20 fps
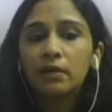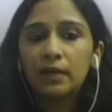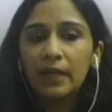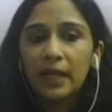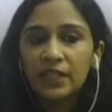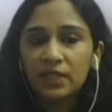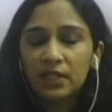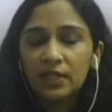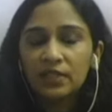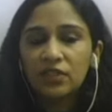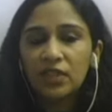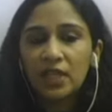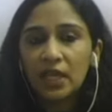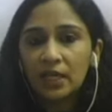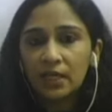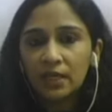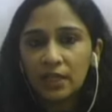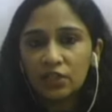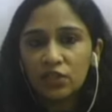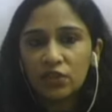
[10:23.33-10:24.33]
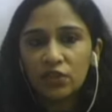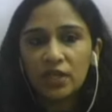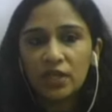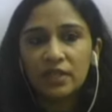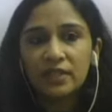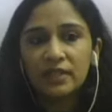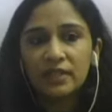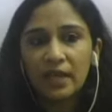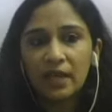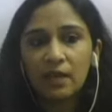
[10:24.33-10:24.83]
Next is the
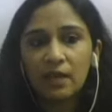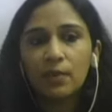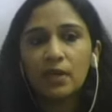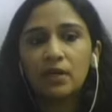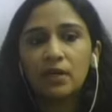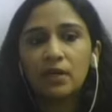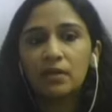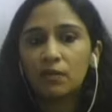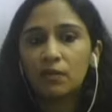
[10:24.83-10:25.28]
industrial segment,